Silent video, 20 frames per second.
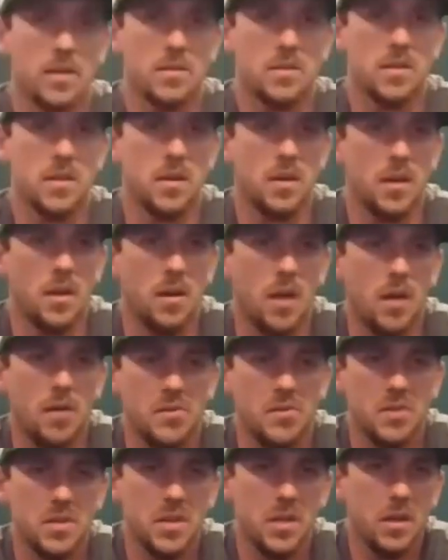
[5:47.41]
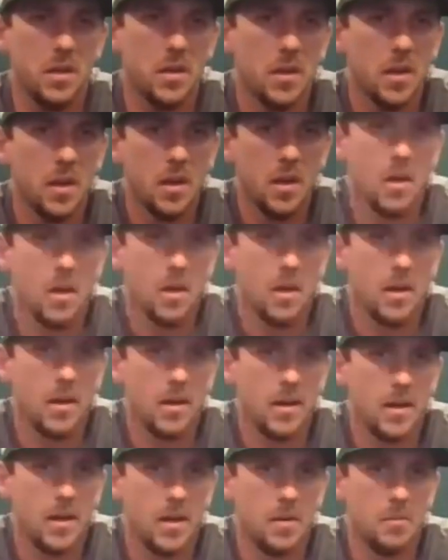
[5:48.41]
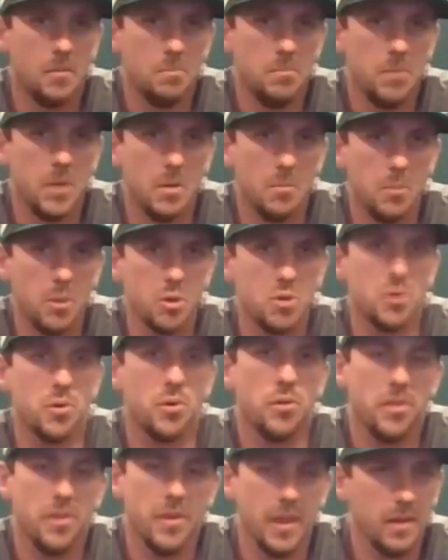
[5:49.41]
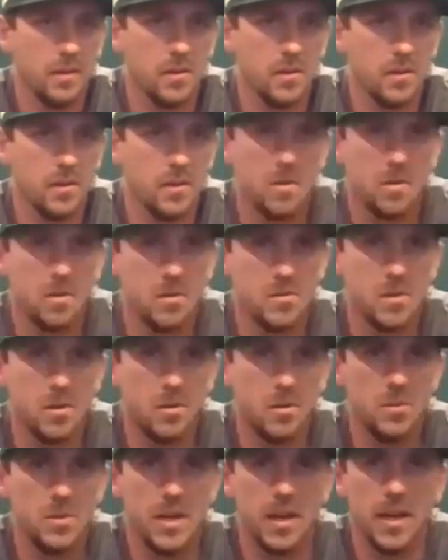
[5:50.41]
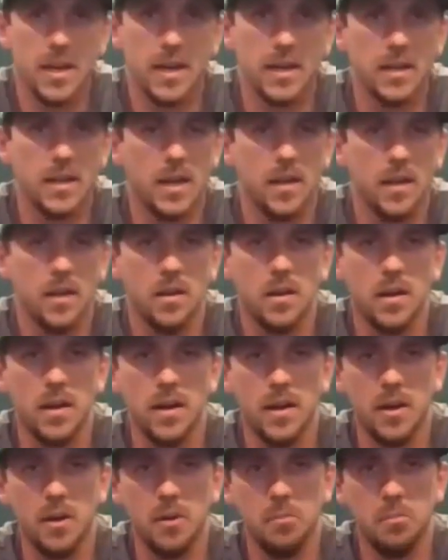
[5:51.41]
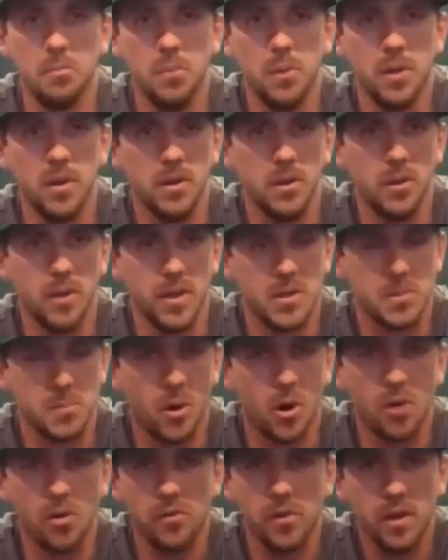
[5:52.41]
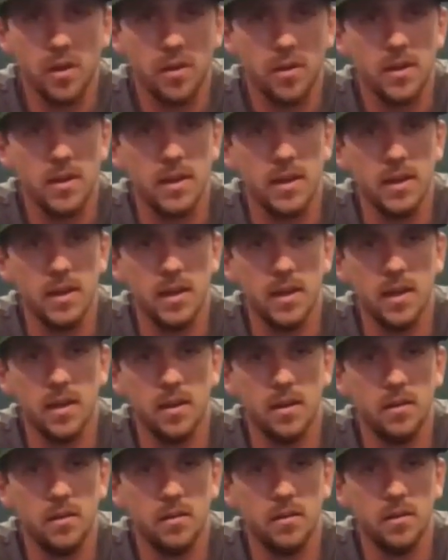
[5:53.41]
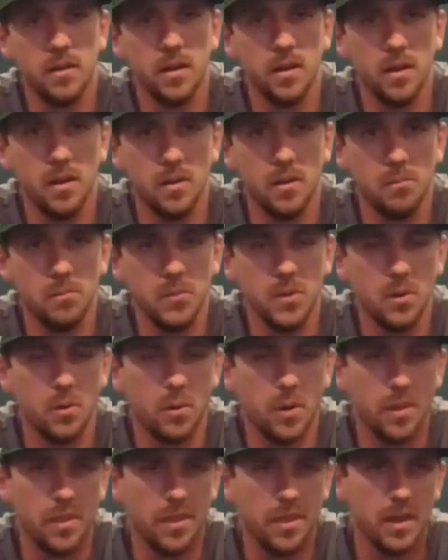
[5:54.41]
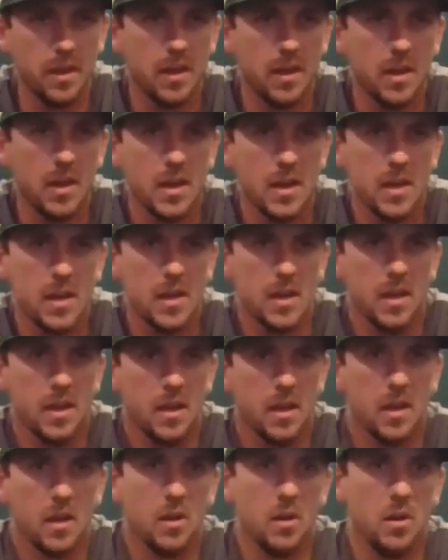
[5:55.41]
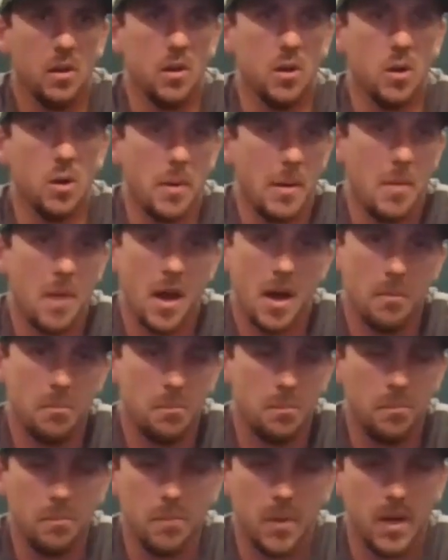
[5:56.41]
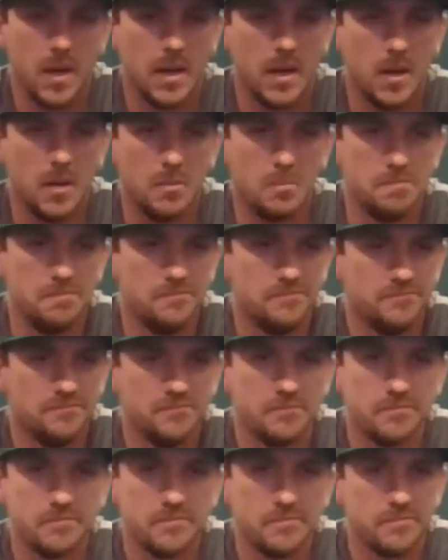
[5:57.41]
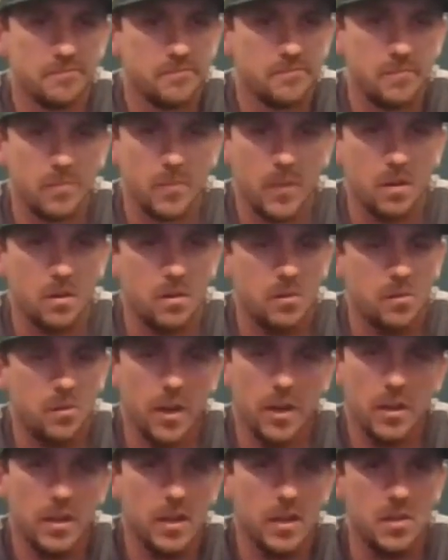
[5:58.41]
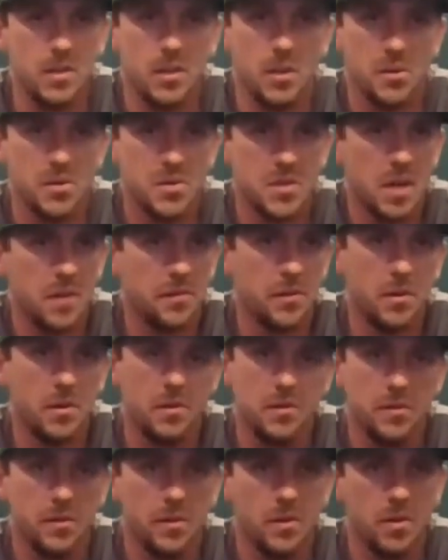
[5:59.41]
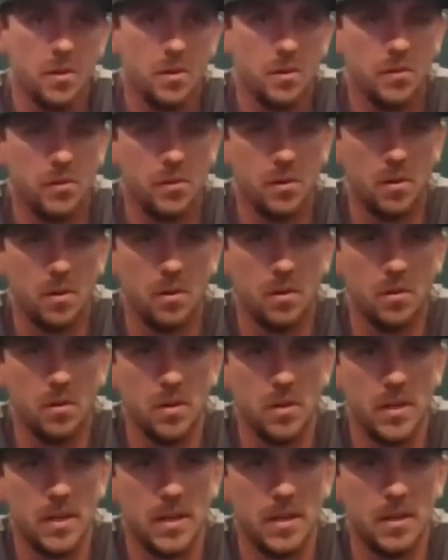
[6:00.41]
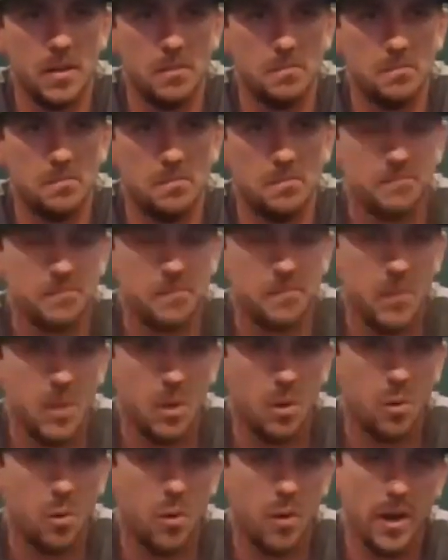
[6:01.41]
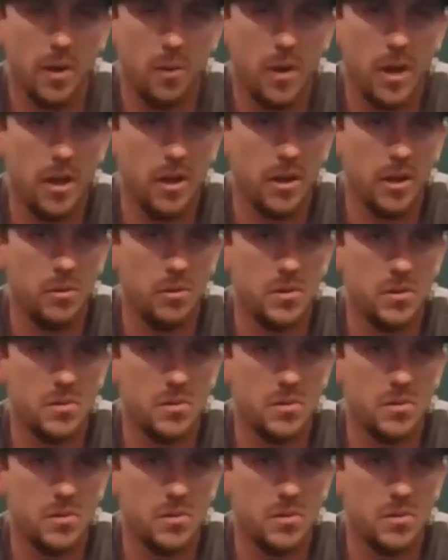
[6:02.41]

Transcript: uh, obviously um, an emotional thing. There's there's no denying that. Um, but you know that's part of it. And um, you know I think you know, my mom, um, frankly, you know, suffered for for um, you know, quite a while, and it was